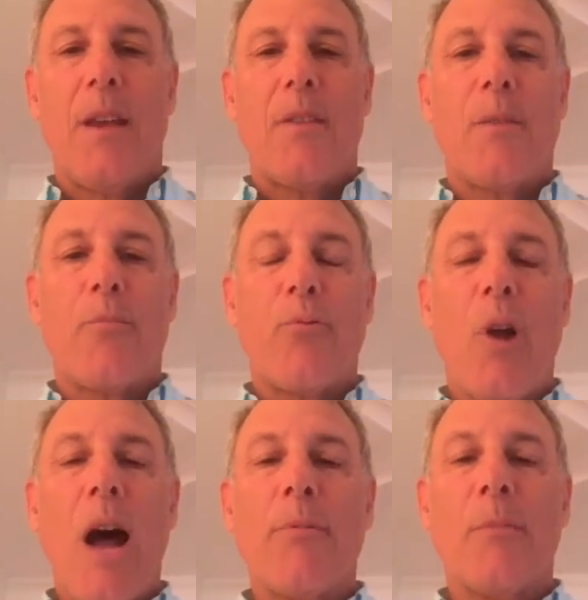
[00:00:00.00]
The
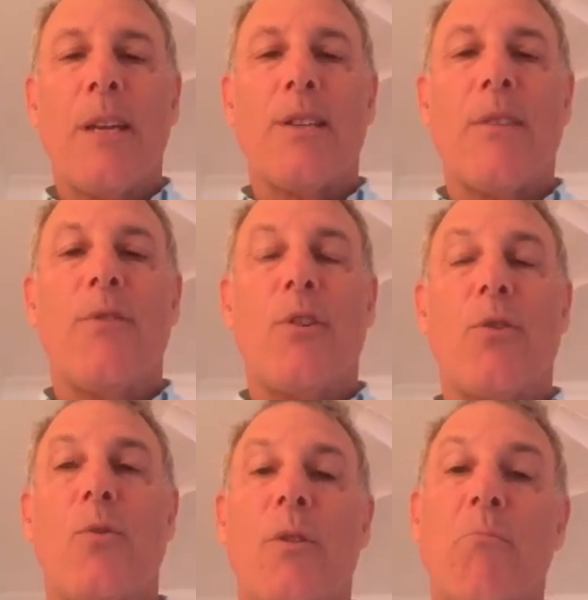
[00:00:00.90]
problem is if
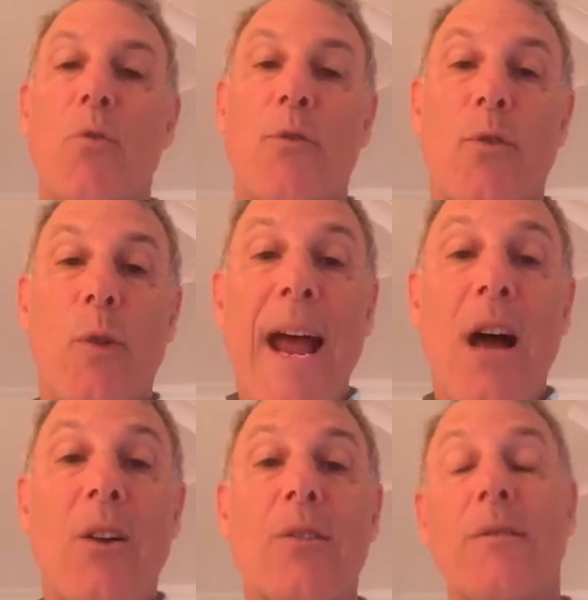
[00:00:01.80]
you move
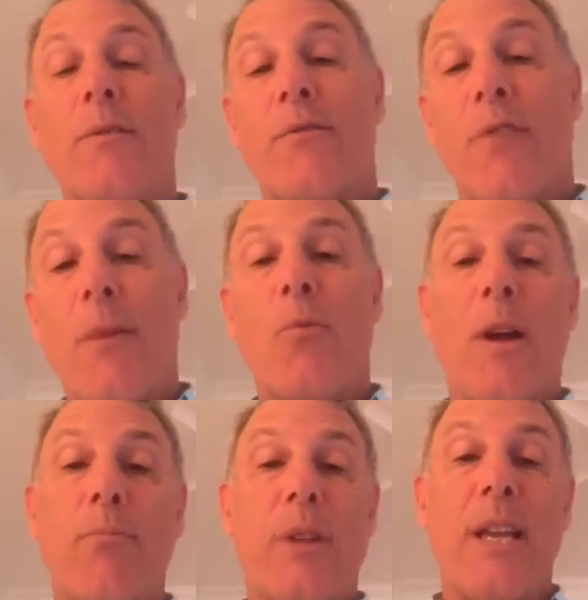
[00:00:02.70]
around from
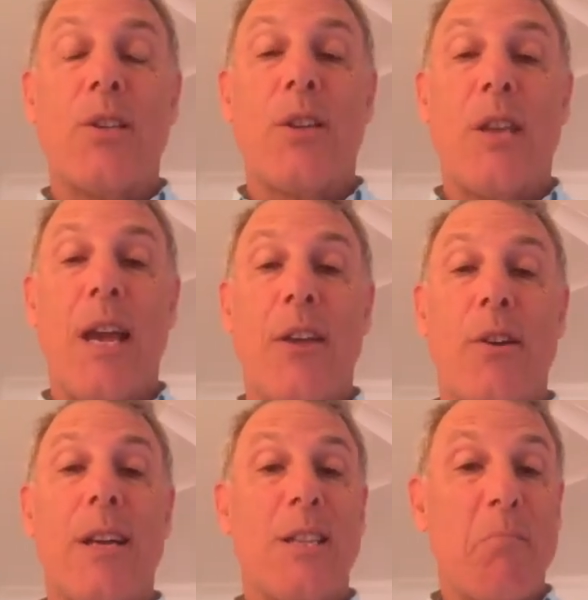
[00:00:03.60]
one place to the
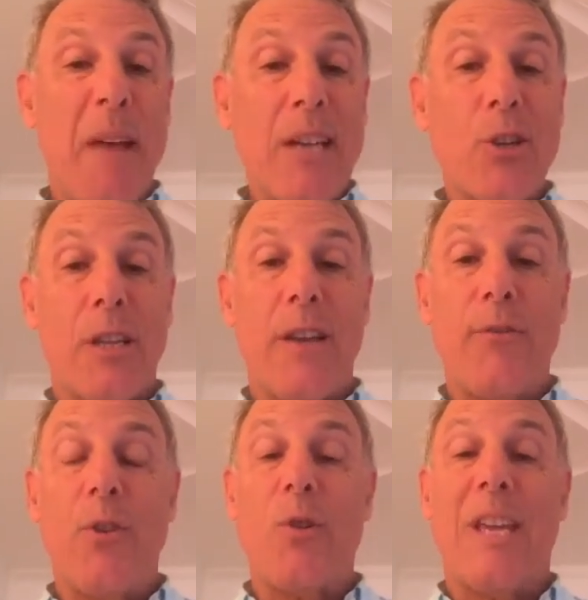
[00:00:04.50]
other, especially
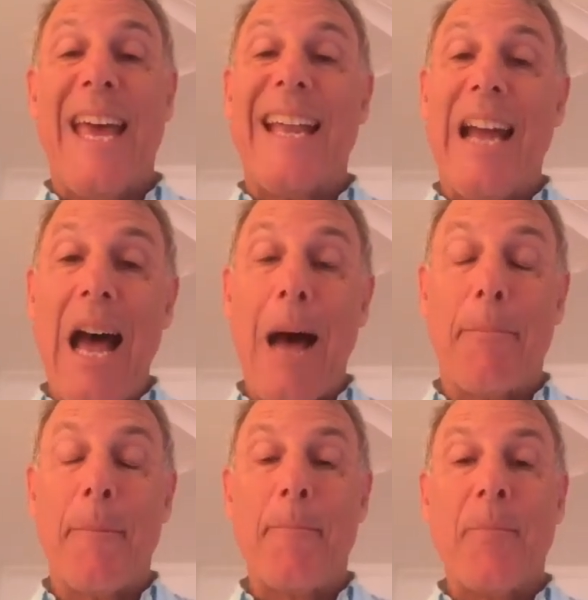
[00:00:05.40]
if you get up.